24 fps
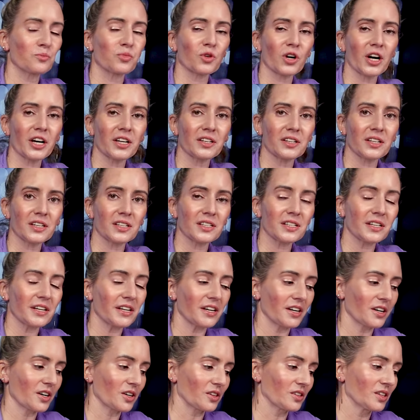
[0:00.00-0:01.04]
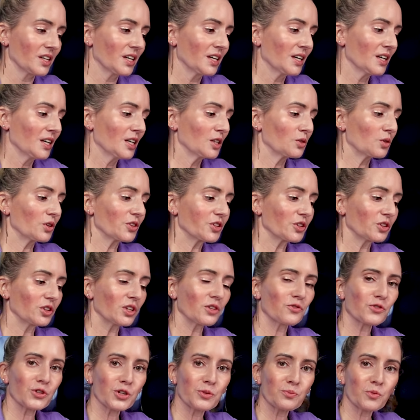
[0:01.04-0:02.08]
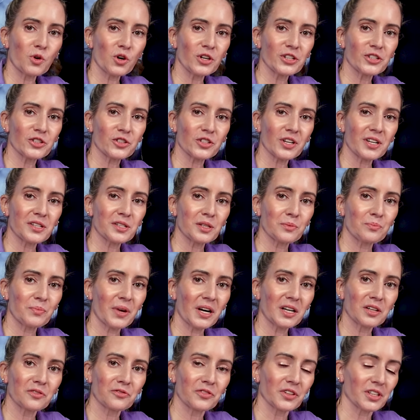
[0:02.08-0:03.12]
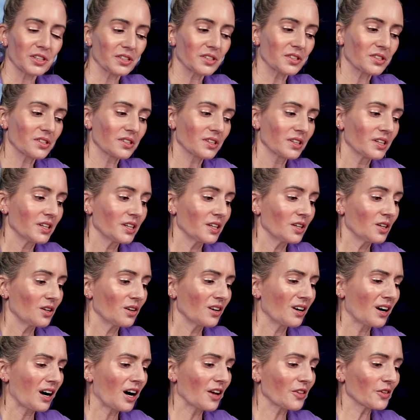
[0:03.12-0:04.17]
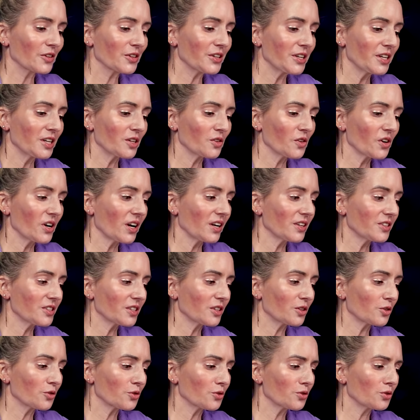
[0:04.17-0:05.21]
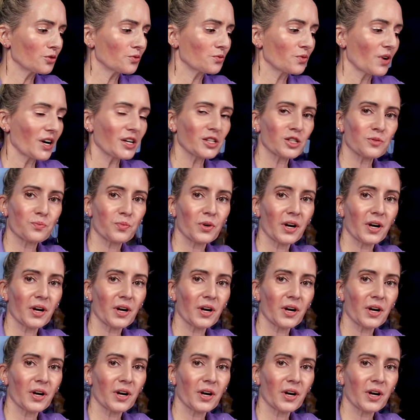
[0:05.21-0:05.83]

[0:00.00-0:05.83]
and brightening care while delivering moisturizing benefits. Other key ingredients include rice